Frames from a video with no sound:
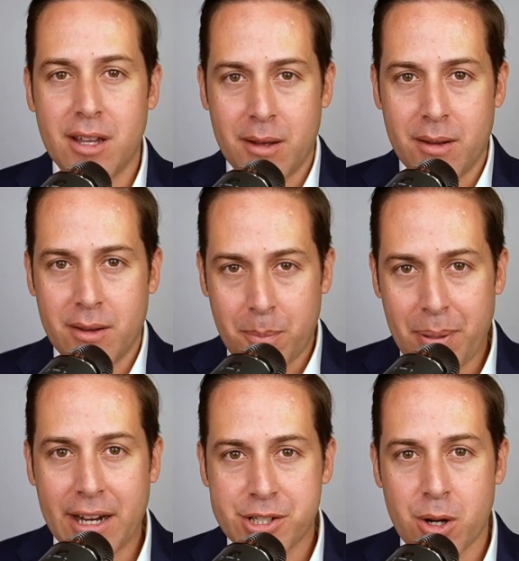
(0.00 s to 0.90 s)
the, the
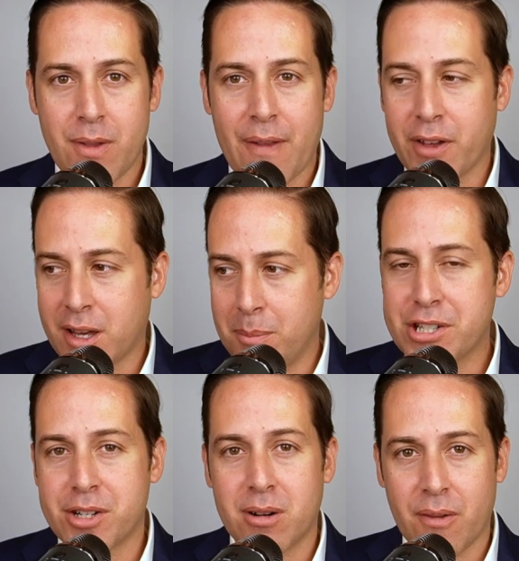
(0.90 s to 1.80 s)
picture that the
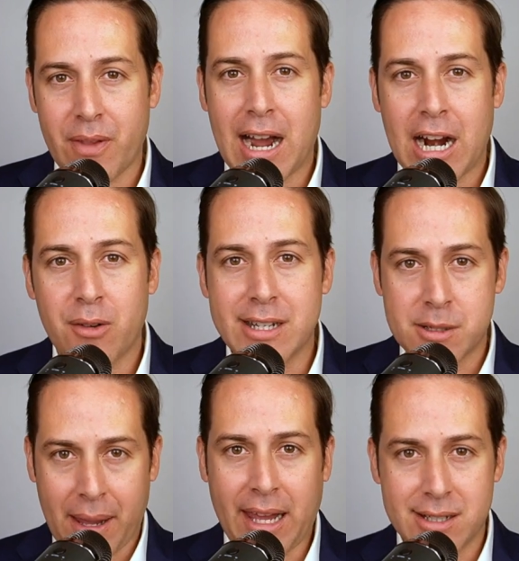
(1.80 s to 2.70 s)
commissioner of the
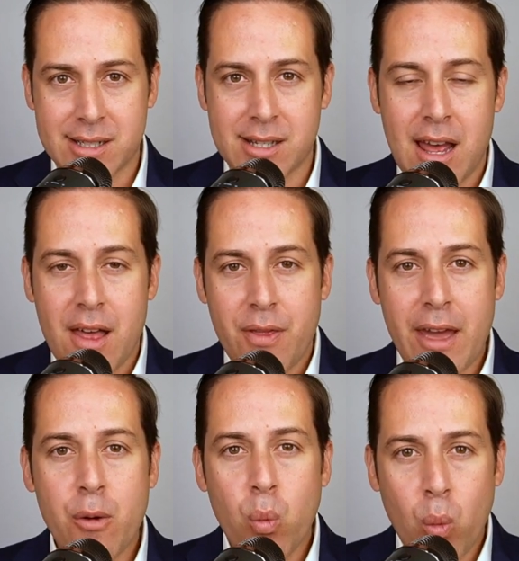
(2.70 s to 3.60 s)
IRS paints.
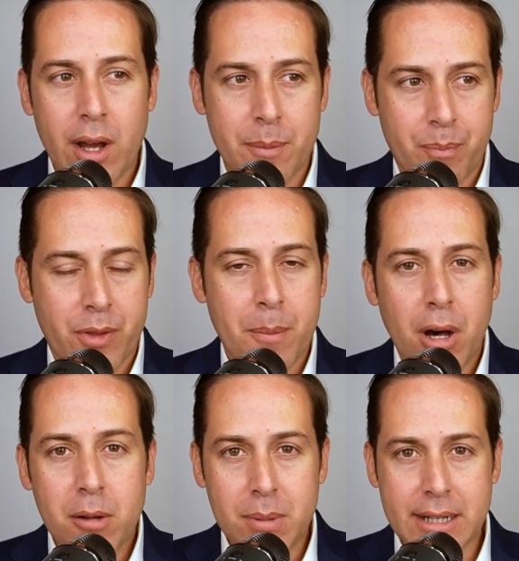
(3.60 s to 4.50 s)
They want the
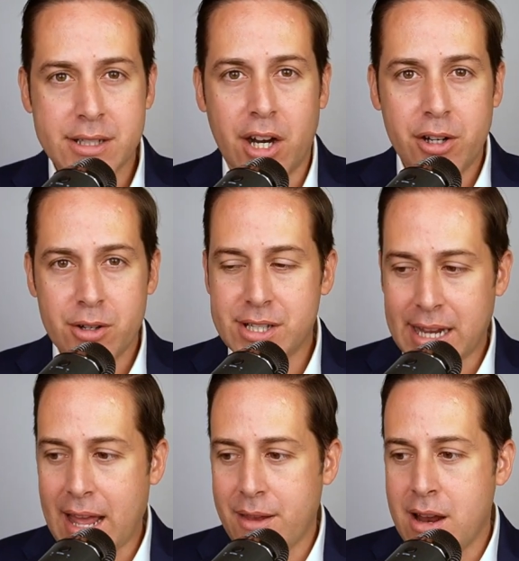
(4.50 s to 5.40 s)
public to
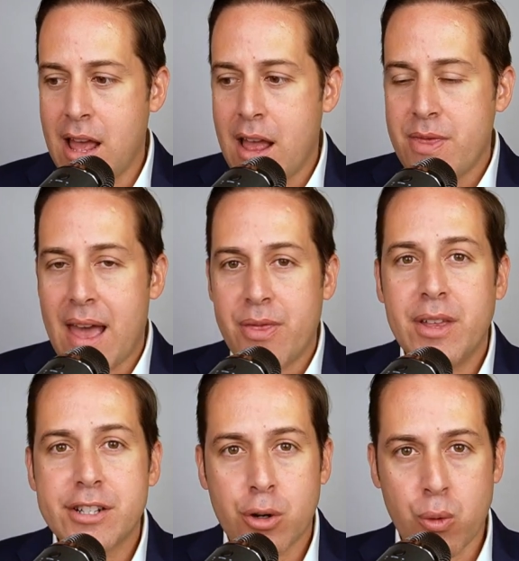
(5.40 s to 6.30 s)
understand that
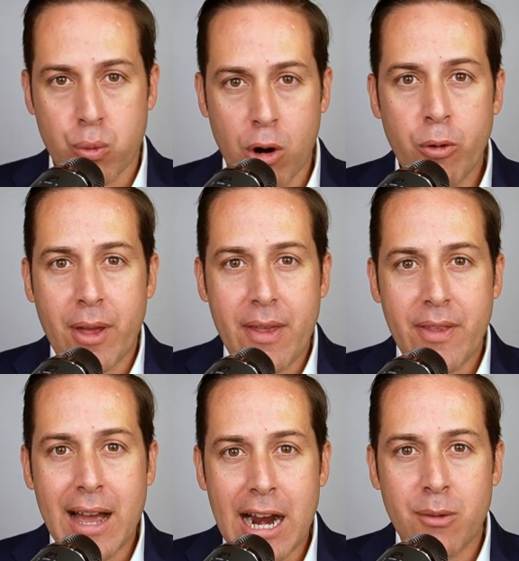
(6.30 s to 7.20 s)
this growth in
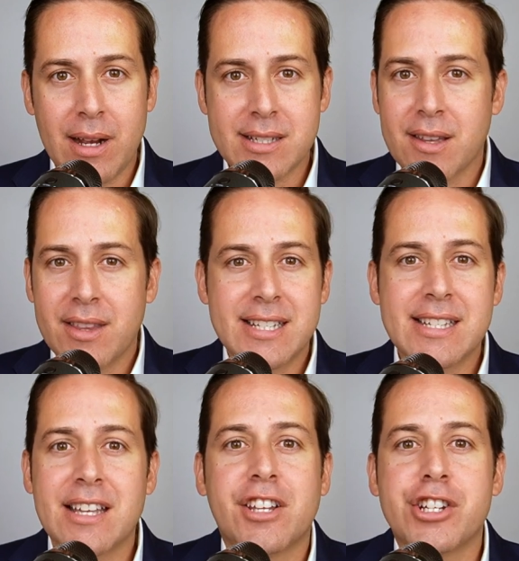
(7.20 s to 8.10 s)
the IRS, this
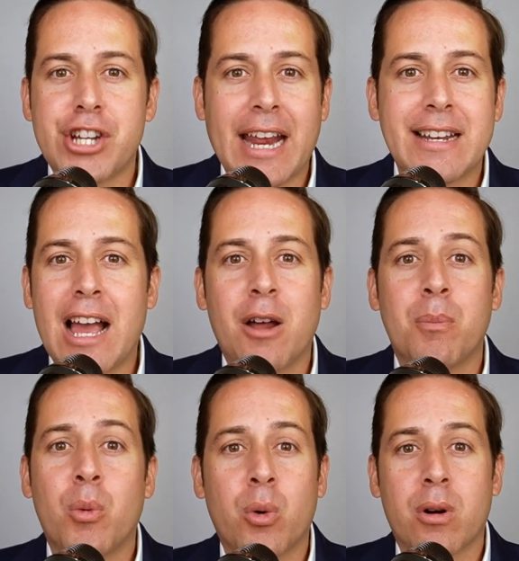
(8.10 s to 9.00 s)
isn't to shake down
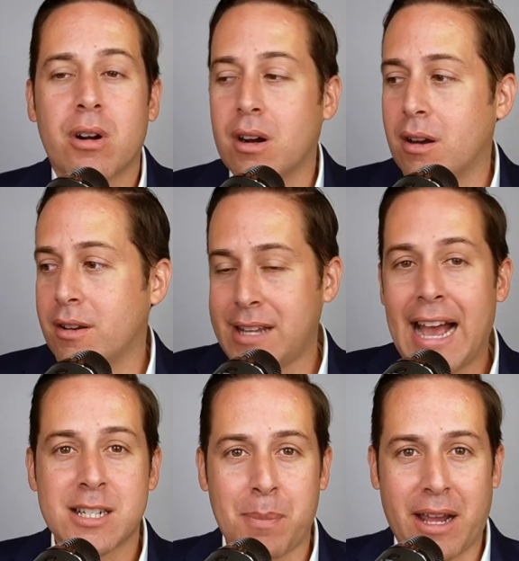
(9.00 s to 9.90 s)
more
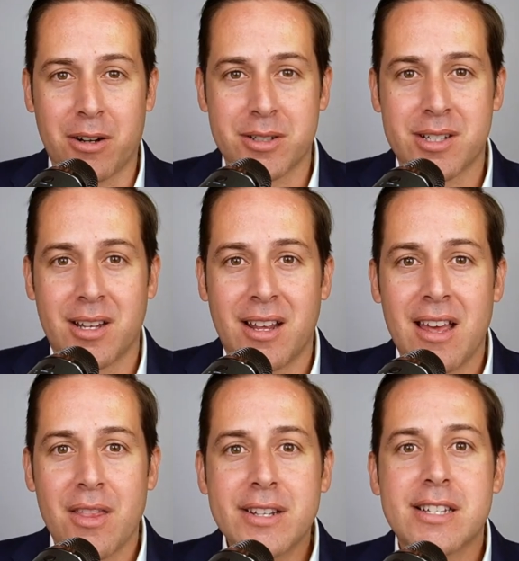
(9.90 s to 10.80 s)
taxpayers.
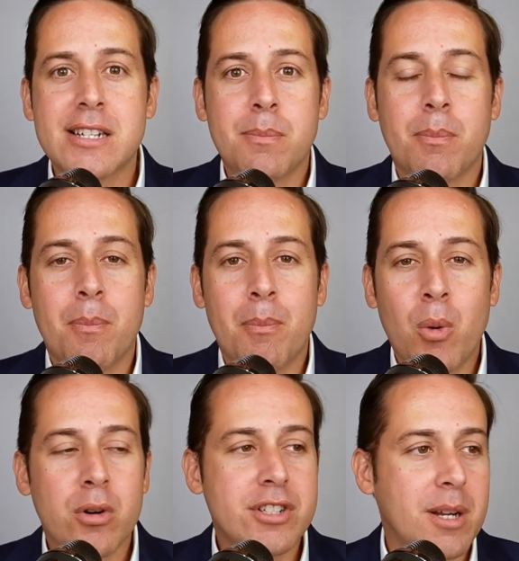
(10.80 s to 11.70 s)
This is
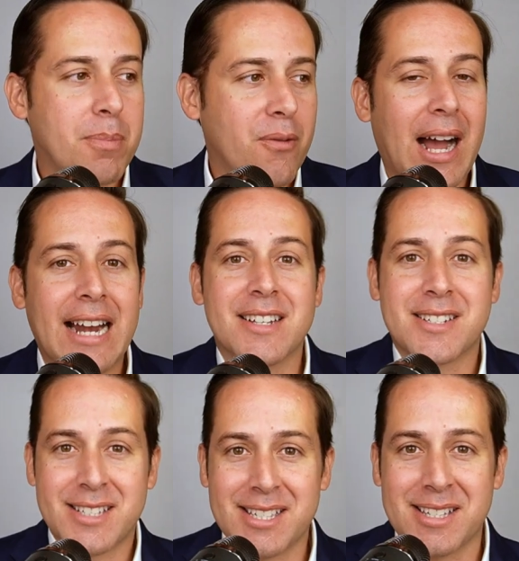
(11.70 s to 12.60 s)
more to provide
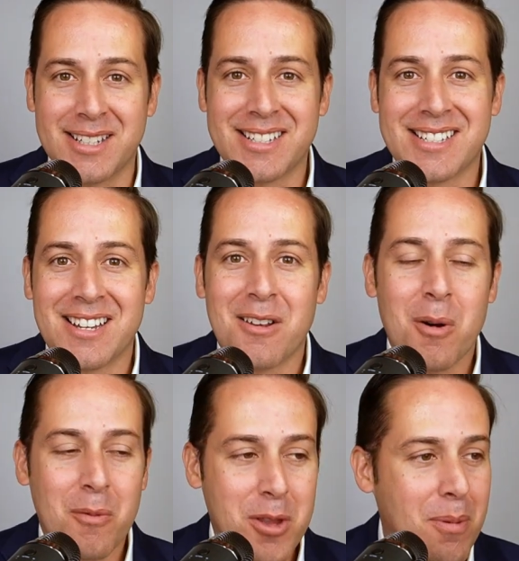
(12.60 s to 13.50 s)
assistance,
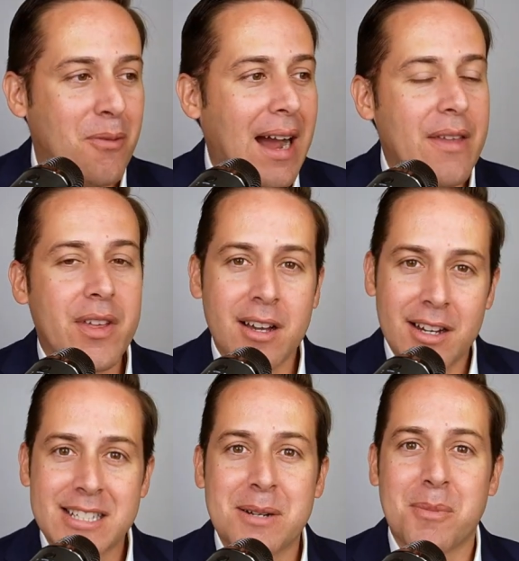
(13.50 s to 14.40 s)
to provide the
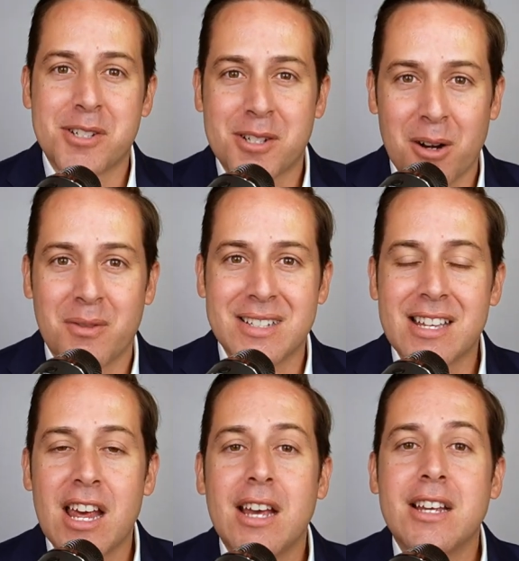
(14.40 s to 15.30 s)
customer
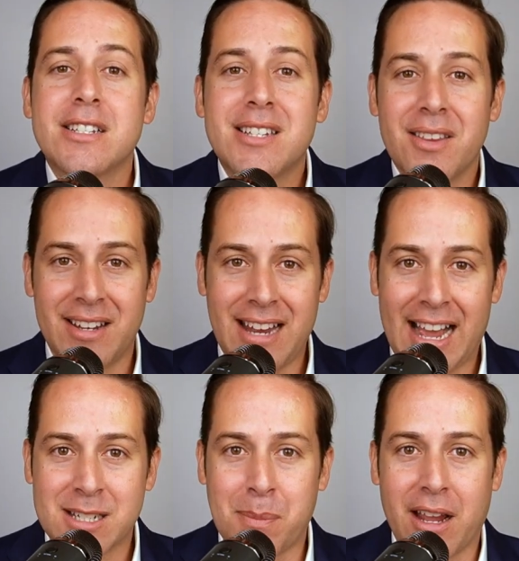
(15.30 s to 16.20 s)
service to the
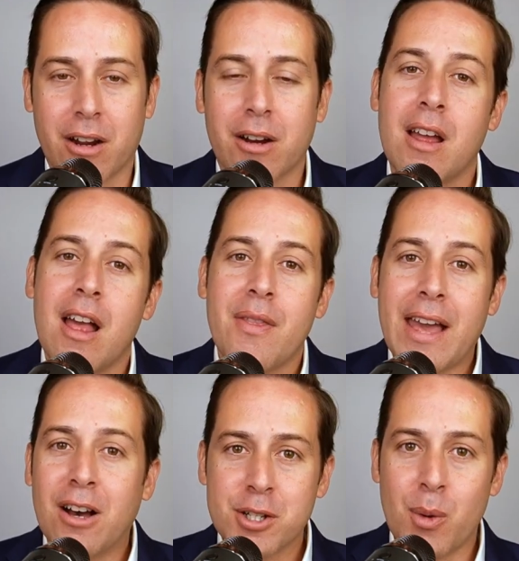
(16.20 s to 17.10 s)
taxpayer.
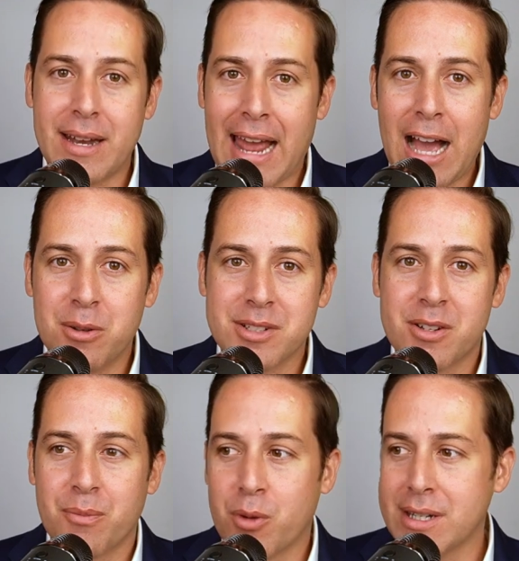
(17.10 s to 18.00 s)
They also
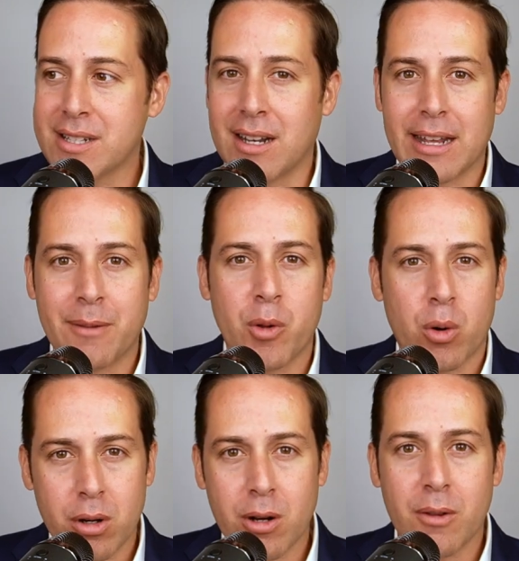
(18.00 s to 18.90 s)
announced recently,
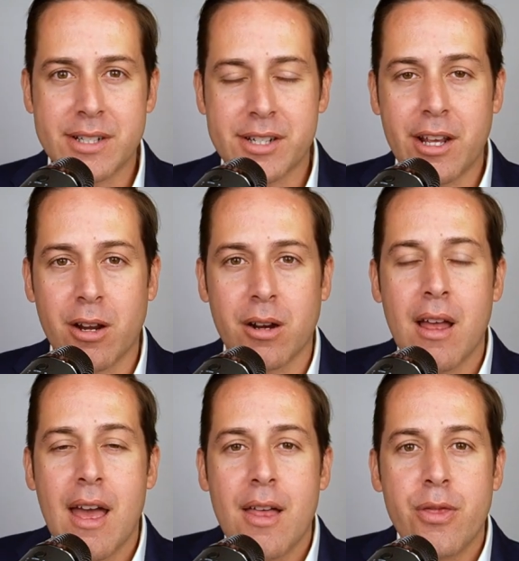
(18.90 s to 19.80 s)
earlier this year,
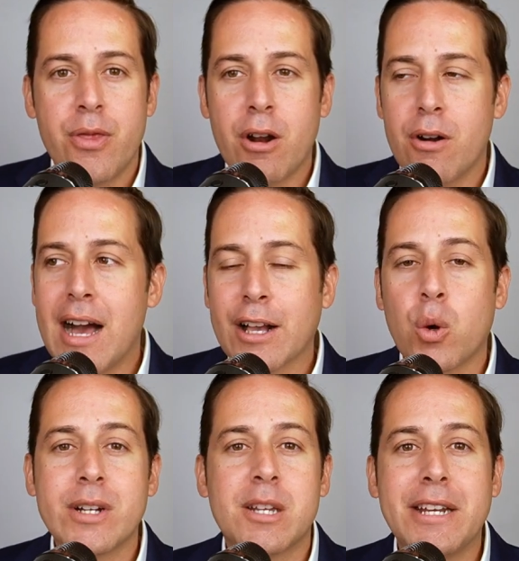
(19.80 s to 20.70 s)
they're not
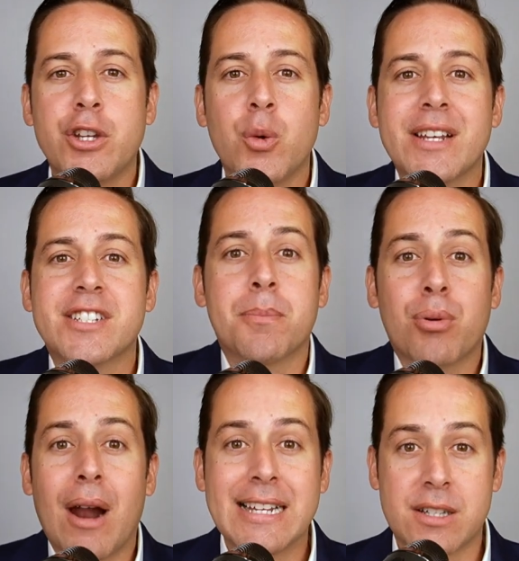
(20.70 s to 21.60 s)
going to be doing
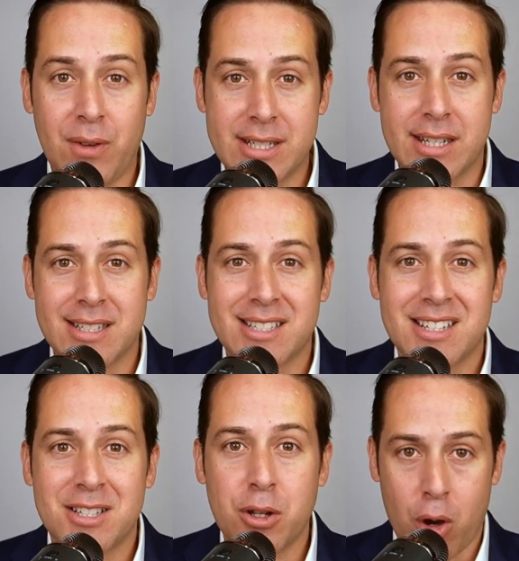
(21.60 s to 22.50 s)
surprise visits
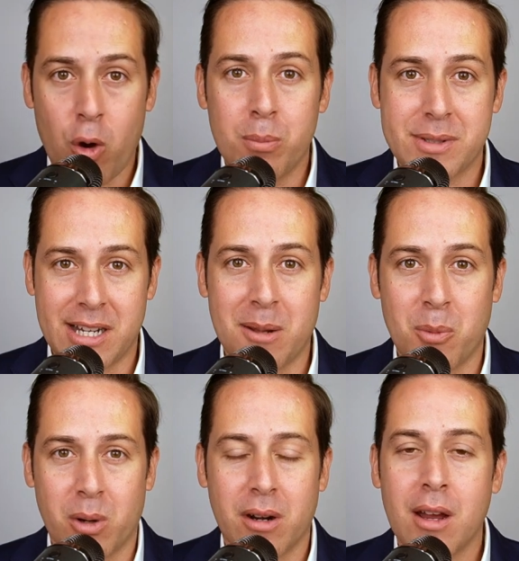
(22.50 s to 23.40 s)
to homes
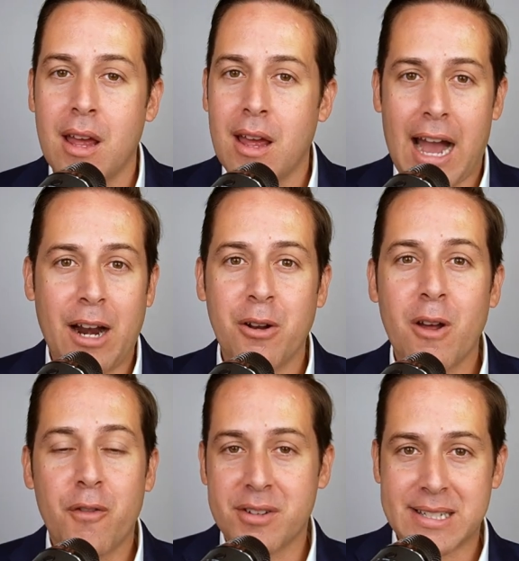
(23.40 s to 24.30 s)
anymore. I don't know
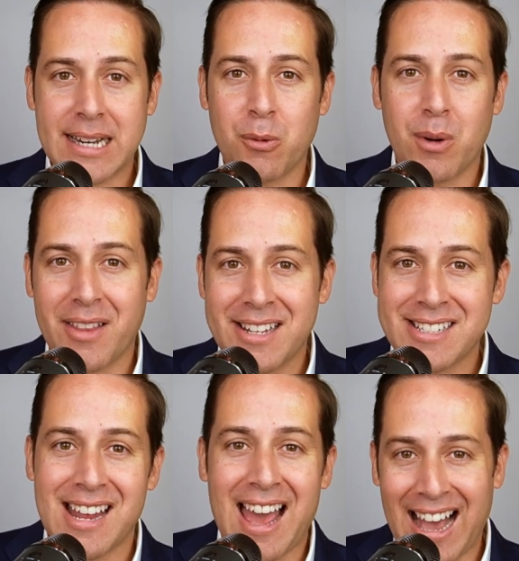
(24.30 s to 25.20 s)
if you've seen one of
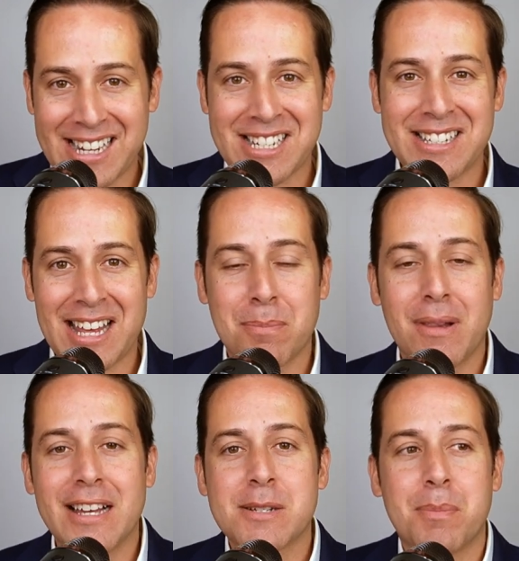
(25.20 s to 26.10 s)
these actually take
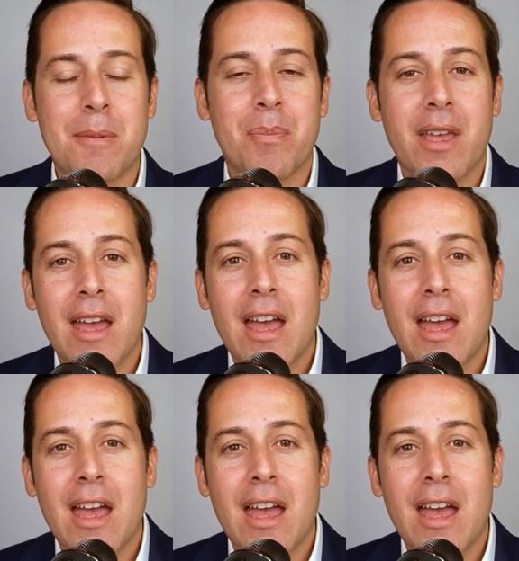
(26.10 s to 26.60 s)
place, but